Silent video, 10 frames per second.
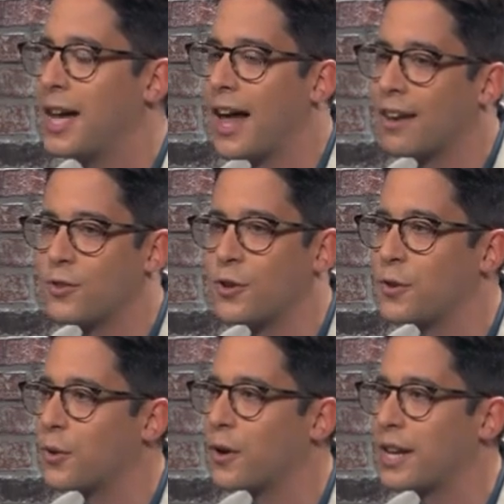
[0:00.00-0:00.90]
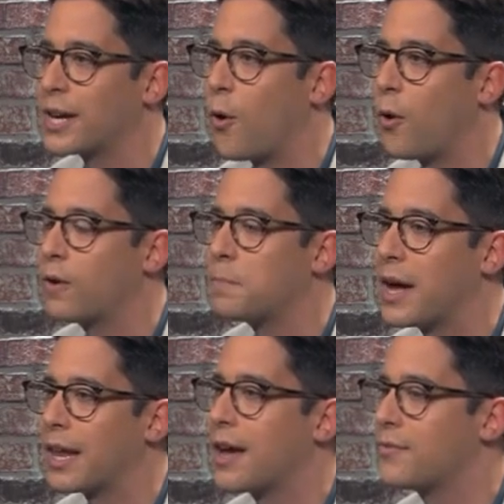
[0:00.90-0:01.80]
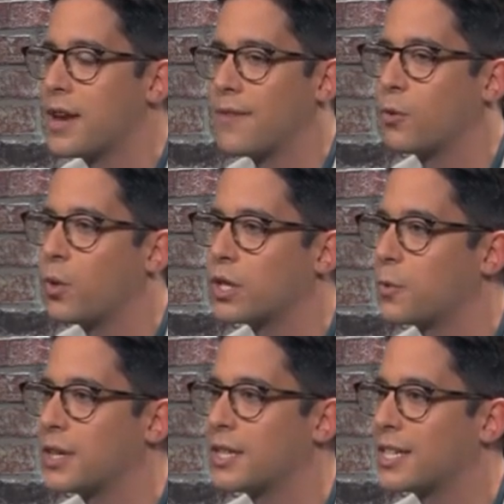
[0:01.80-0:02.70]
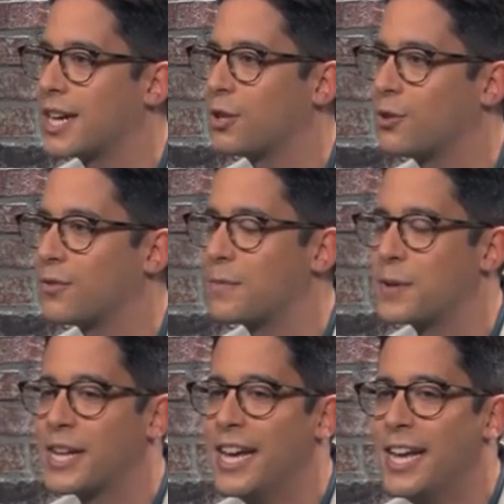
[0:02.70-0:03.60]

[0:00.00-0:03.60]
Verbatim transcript: I lived in New York like all of my life, never once went to the Statue of Liberty.